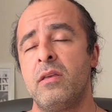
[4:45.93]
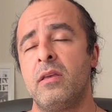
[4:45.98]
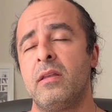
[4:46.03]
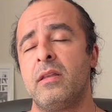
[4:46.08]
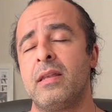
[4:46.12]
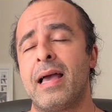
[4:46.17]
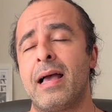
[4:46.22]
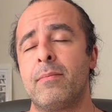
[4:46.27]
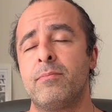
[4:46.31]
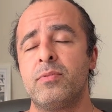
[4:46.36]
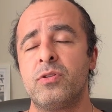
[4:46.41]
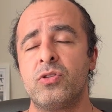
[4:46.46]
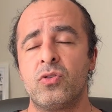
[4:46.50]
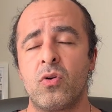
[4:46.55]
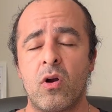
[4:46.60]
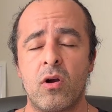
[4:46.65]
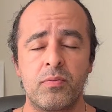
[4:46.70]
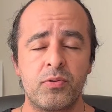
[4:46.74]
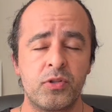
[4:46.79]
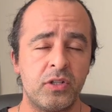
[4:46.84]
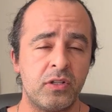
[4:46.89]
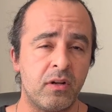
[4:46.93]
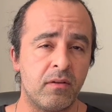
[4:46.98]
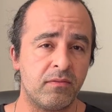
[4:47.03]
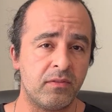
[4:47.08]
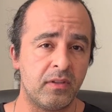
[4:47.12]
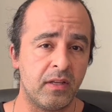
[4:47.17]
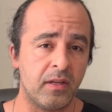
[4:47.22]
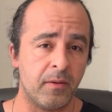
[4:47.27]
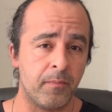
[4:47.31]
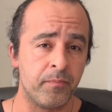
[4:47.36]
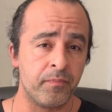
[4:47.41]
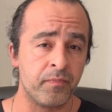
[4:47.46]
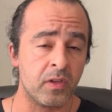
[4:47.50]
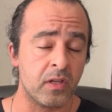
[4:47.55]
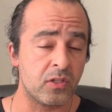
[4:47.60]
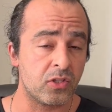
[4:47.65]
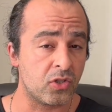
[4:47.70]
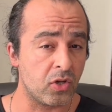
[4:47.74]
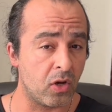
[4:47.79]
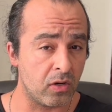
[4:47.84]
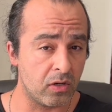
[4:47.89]
absorption of the
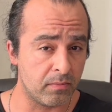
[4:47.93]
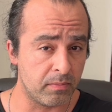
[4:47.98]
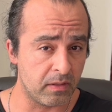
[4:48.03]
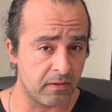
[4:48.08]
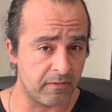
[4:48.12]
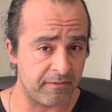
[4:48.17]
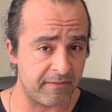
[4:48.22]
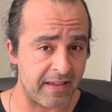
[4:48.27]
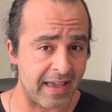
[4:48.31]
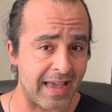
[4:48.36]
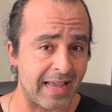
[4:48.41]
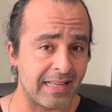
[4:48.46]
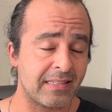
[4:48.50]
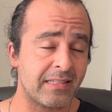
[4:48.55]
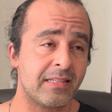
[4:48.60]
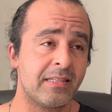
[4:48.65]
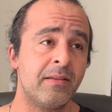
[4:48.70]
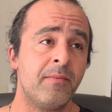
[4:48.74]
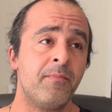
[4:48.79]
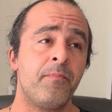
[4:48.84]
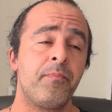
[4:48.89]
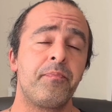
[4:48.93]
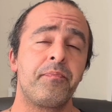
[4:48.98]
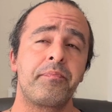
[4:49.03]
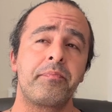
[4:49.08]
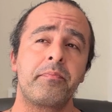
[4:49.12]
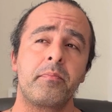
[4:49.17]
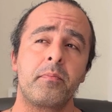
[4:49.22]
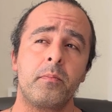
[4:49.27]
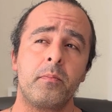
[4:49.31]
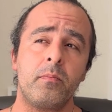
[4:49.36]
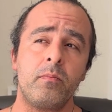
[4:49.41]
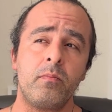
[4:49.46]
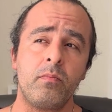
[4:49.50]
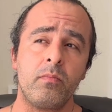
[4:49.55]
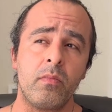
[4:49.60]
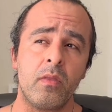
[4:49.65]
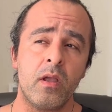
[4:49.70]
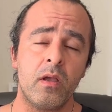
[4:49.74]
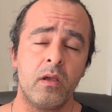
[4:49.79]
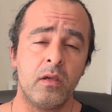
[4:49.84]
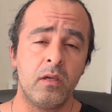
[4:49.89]
soluble fats,
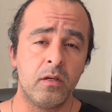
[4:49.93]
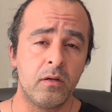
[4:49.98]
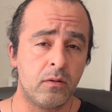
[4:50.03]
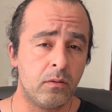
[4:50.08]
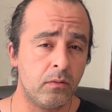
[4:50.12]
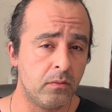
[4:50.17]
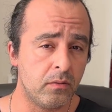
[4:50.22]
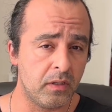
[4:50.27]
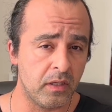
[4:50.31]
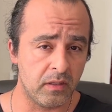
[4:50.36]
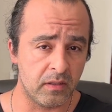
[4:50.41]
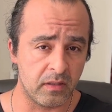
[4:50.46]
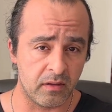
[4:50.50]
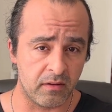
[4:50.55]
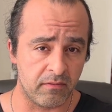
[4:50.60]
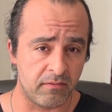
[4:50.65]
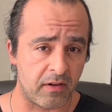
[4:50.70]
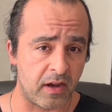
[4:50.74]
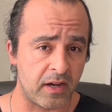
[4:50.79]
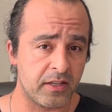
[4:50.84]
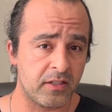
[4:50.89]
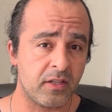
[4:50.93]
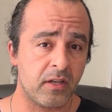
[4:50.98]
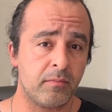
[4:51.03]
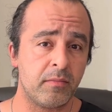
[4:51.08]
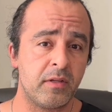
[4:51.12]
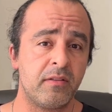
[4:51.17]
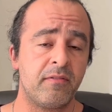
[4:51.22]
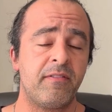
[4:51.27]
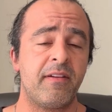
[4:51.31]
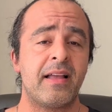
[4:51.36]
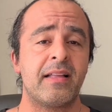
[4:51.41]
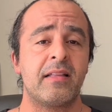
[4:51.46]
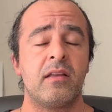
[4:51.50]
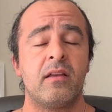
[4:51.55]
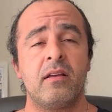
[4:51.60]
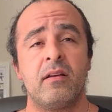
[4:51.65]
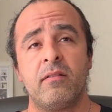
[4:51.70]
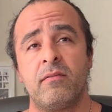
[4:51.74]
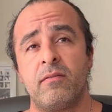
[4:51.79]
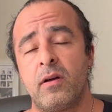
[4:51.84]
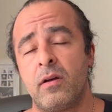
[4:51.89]
including the vitamin fat,
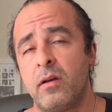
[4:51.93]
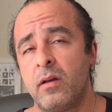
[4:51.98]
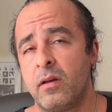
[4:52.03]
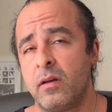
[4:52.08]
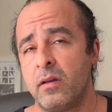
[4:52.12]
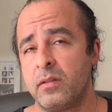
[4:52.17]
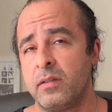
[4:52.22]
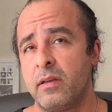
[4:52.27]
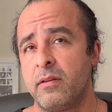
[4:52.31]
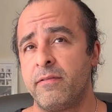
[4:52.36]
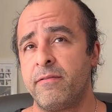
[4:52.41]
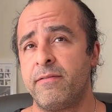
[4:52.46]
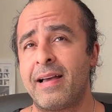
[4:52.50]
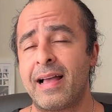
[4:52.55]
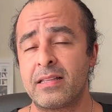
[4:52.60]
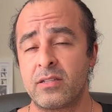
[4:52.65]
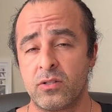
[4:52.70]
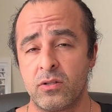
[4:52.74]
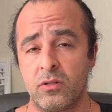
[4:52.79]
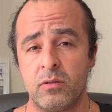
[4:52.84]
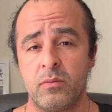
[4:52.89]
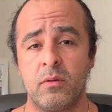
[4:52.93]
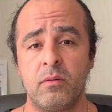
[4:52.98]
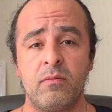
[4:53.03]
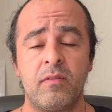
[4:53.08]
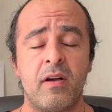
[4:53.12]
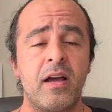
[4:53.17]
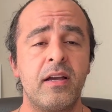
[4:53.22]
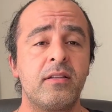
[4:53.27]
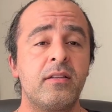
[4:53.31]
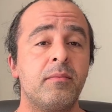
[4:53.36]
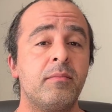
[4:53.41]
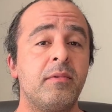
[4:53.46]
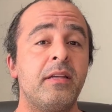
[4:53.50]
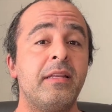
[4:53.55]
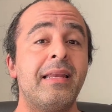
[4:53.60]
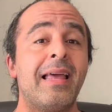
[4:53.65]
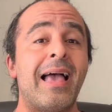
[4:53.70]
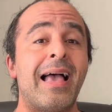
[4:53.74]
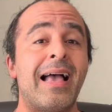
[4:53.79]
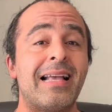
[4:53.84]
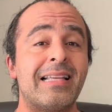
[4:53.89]
the fat soluble
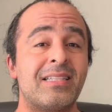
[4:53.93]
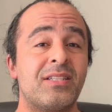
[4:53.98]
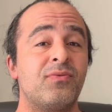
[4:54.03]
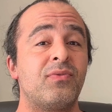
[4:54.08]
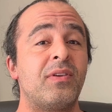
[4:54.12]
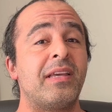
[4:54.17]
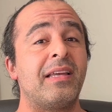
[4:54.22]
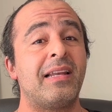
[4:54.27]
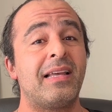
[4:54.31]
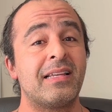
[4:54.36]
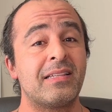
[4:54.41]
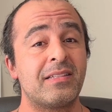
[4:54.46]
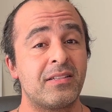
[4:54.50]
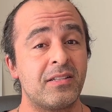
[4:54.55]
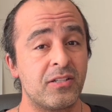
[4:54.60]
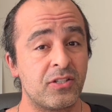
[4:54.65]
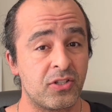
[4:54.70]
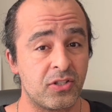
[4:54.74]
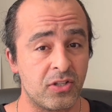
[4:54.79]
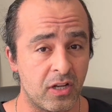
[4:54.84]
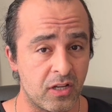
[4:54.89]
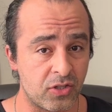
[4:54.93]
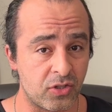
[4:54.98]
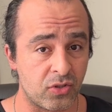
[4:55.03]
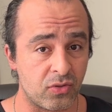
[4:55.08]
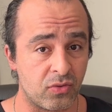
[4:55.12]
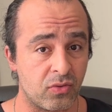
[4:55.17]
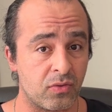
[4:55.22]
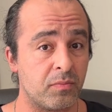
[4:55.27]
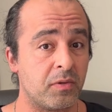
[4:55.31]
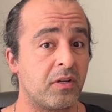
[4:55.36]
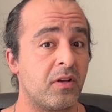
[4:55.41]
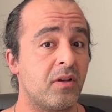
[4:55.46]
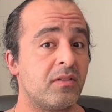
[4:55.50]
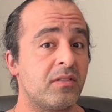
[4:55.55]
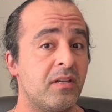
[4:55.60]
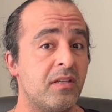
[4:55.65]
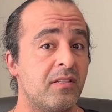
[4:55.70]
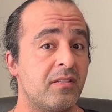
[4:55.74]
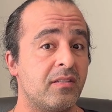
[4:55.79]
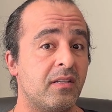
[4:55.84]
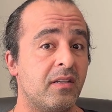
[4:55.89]
vitamin, as well as testosterone, because
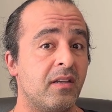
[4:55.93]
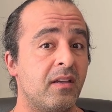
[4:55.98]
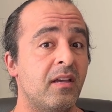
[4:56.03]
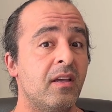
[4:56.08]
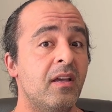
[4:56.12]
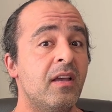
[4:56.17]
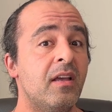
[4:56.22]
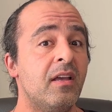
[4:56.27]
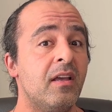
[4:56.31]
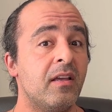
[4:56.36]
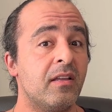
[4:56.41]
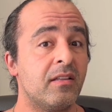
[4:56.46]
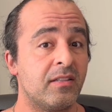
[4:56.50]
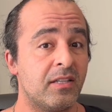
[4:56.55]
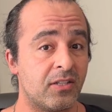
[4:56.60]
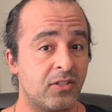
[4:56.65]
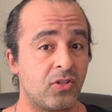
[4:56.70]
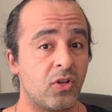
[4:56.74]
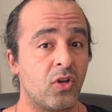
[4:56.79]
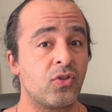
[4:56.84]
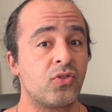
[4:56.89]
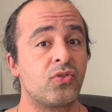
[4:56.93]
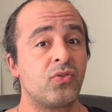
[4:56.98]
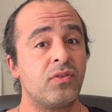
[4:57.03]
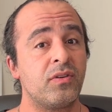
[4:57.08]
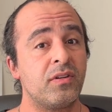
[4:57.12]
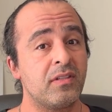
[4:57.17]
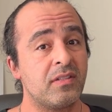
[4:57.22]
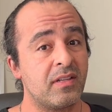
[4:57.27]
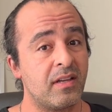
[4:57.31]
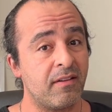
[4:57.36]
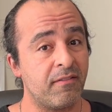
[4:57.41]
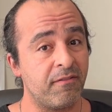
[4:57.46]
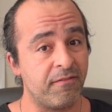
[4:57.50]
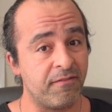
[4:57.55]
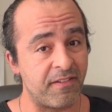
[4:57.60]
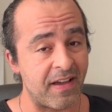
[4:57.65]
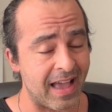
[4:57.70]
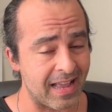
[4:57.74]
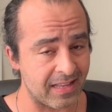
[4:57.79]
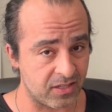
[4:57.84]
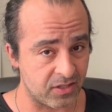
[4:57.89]
testosterone is a
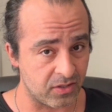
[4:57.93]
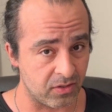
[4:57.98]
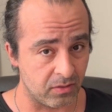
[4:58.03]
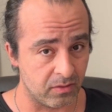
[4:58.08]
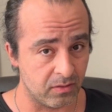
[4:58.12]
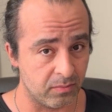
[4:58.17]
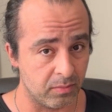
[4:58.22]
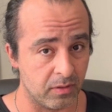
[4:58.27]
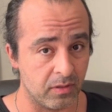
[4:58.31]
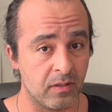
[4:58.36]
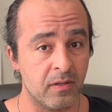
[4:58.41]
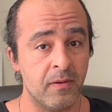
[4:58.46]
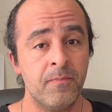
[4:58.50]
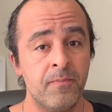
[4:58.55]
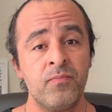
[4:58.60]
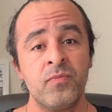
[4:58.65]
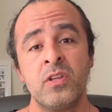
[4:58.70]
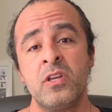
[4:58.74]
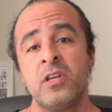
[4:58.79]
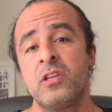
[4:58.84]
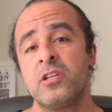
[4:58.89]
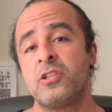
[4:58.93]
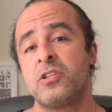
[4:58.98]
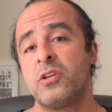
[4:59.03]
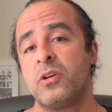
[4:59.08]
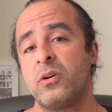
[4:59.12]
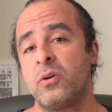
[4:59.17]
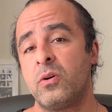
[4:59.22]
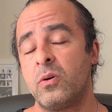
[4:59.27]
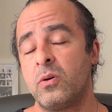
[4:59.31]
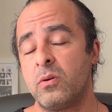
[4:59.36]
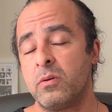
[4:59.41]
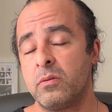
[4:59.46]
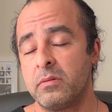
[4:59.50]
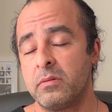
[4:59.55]
fat soluble. So